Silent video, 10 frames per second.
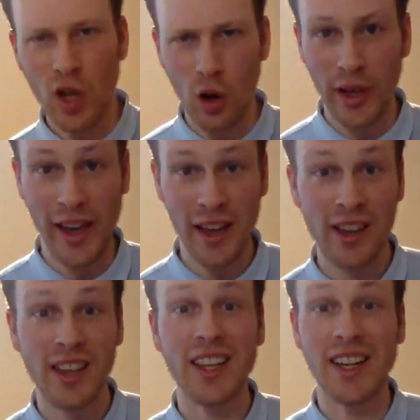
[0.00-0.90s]
Okay,
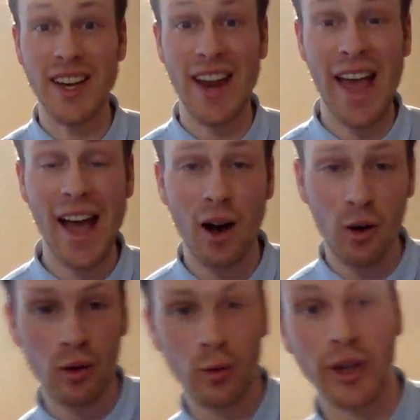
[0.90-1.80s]

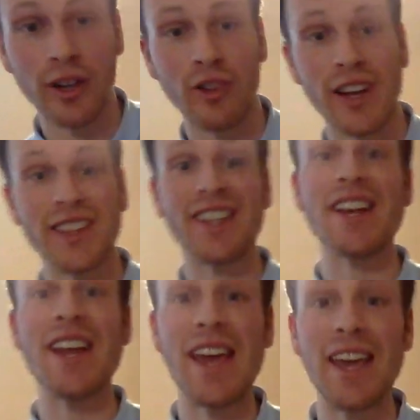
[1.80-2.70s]
now we're gonna write the
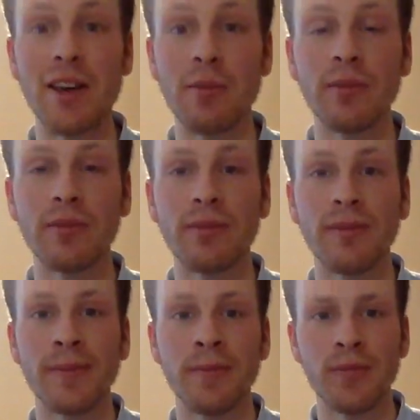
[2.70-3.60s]
name
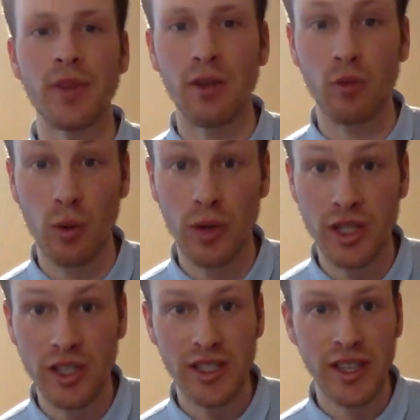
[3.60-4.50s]
of what we
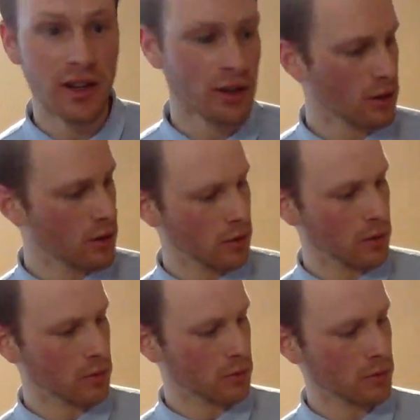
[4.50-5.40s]
just did.
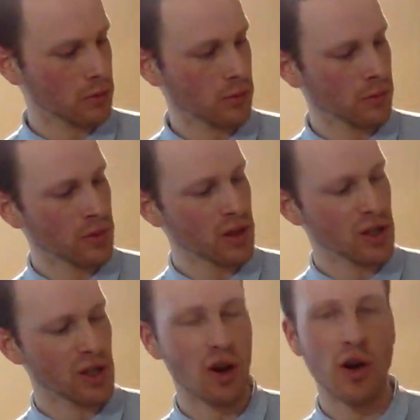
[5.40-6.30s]

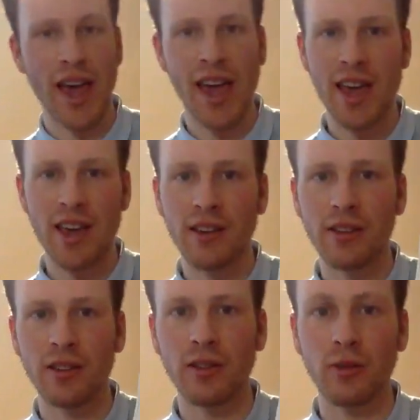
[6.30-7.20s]
So A
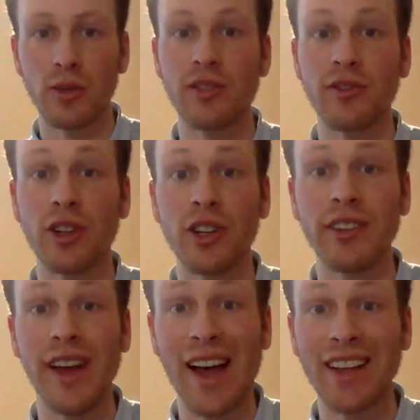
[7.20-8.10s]
was for
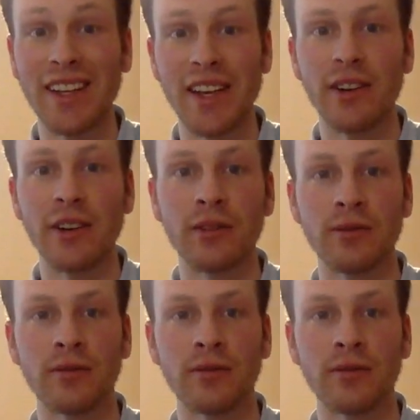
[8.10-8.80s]
alligator,